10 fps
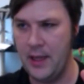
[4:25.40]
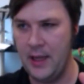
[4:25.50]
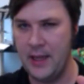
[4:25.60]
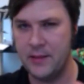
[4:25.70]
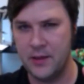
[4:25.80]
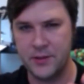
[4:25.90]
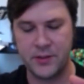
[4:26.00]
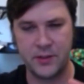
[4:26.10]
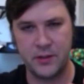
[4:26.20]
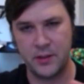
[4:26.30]
And
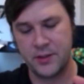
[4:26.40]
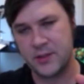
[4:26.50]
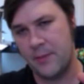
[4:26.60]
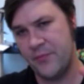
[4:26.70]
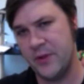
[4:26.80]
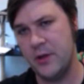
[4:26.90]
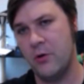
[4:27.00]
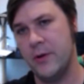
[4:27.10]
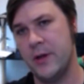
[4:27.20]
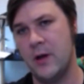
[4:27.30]
there's something
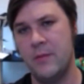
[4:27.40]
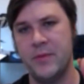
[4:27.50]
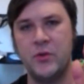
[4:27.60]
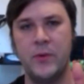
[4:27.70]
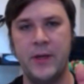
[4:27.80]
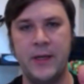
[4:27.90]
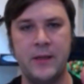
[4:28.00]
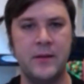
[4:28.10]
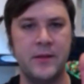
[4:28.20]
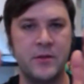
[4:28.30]
going on
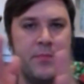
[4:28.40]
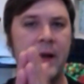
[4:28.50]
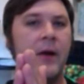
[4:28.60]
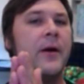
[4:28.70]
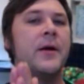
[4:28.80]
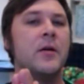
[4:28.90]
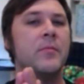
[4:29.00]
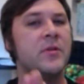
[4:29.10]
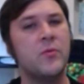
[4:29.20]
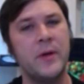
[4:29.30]
between this barrier
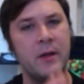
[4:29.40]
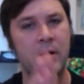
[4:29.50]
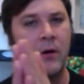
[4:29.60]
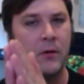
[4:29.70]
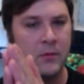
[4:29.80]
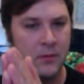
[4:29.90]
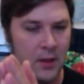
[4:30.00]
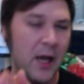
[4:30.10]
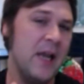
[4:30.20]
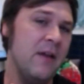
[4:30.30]
between our
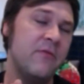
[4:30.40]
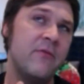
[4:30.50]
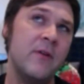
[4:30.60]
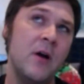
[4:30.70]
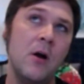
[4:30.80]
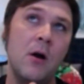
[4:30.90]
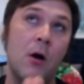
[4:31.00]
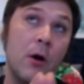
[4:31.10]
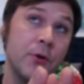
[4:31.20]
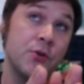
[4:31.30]
life,
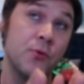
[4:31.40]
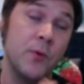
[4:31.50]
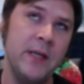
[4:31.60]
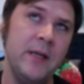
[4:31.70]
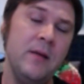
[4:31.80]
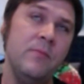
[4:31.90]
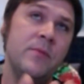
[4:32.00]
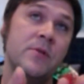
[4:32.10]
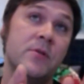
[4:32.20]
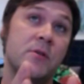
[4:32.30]
our
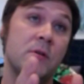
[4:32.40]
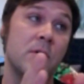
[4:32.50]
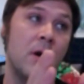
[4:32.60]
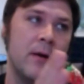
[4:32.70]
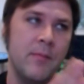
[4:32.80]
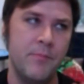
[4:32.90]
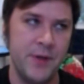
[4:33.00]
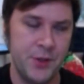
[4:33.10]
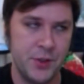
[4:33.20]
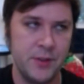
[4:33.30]
dreams, our
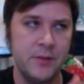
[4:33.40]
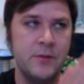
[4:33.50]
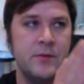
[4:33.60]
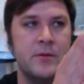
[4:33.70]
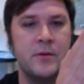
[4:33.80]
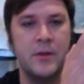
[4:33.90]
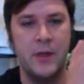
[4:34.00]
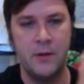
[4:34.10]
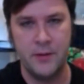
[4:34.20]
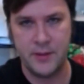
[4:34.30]
ambitions,
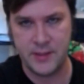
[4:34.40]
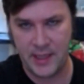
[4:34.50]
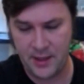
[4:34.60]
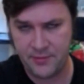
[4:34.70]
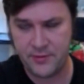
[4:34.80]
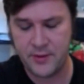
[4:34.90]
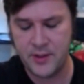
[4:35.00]
and our death.